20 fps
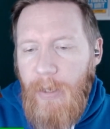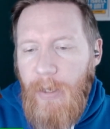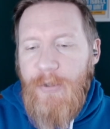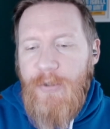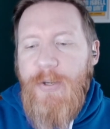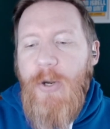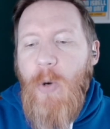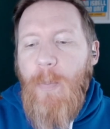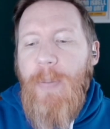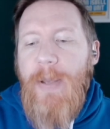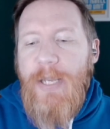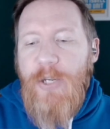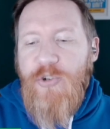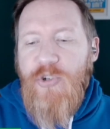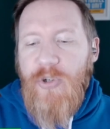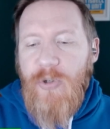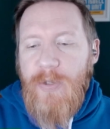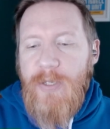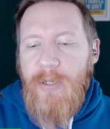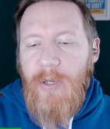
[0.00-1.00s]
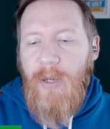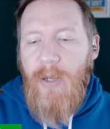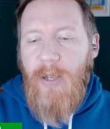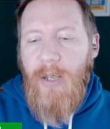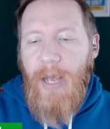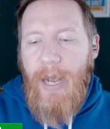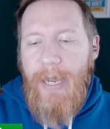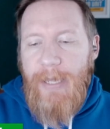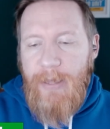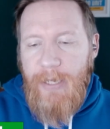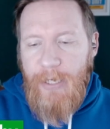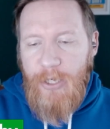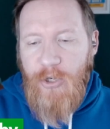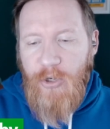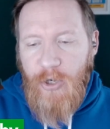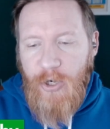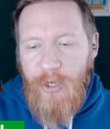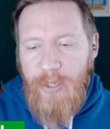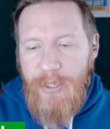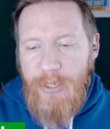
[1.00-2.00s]
Two pitchers I think
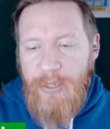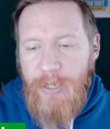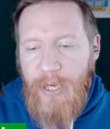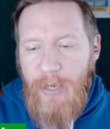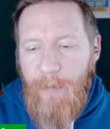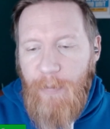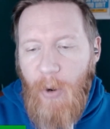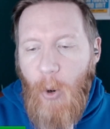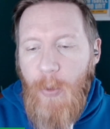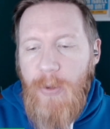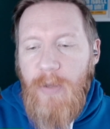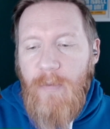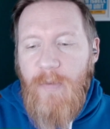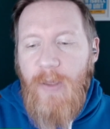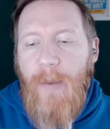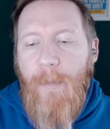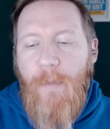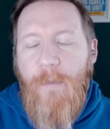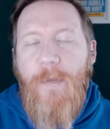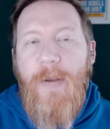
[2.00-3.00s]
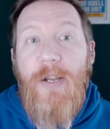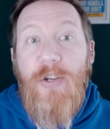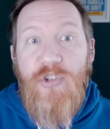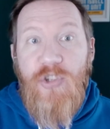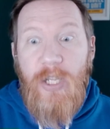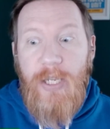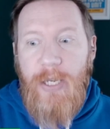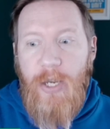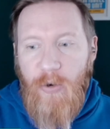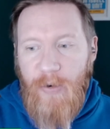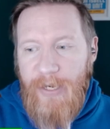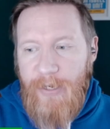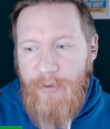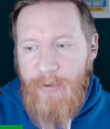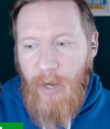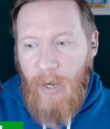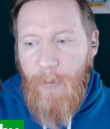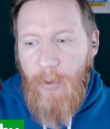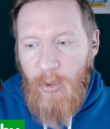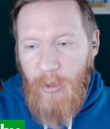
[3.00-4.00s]
you're going to see. Both of them finish the year
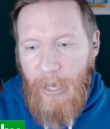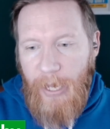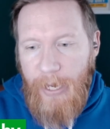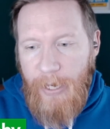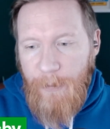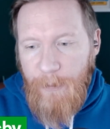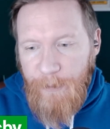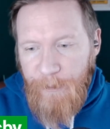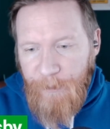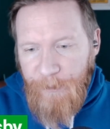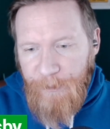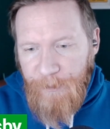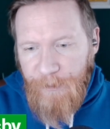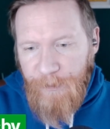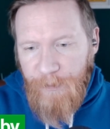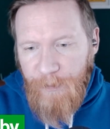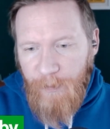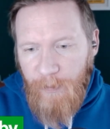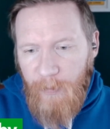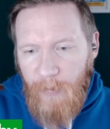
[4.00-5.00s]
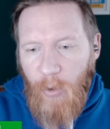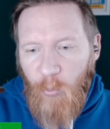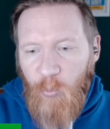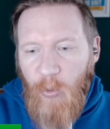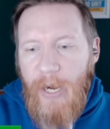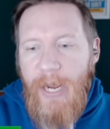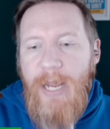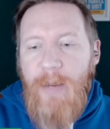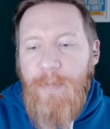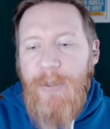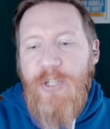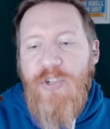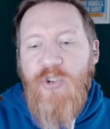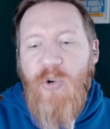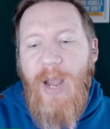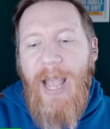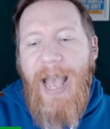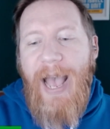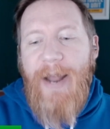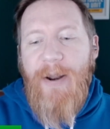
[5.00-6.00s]
at AA. Right-hand
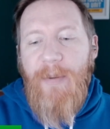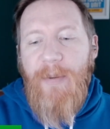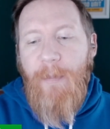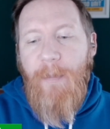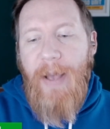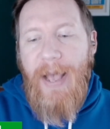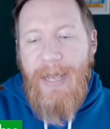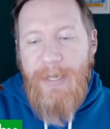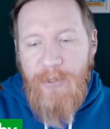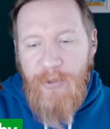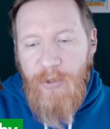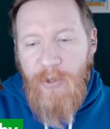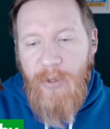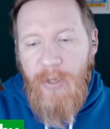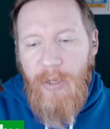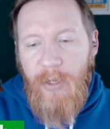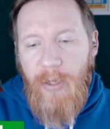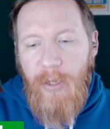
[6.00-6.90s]
pitcher Adam Mazur.